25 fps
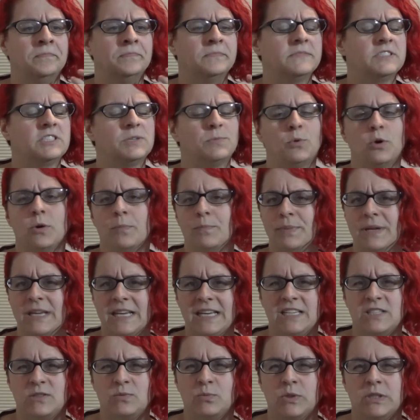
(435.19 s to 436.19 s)
some more
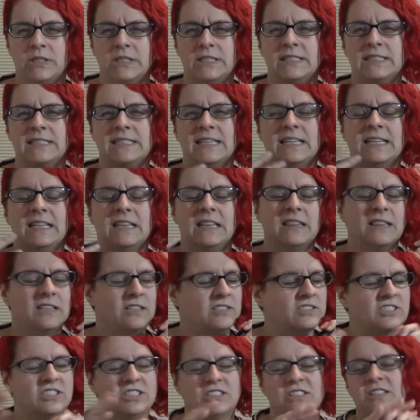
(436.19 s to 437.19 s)
peace ones, and
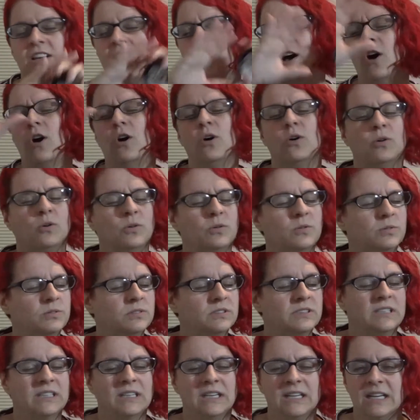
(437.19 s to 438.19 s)
there's just a
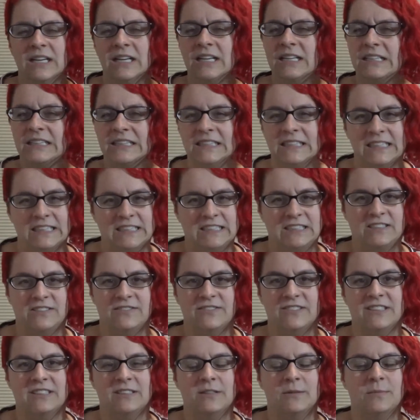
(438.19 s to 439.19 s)
whole list
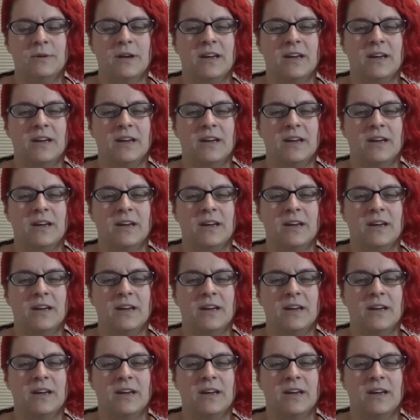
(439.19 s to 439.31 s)
of them.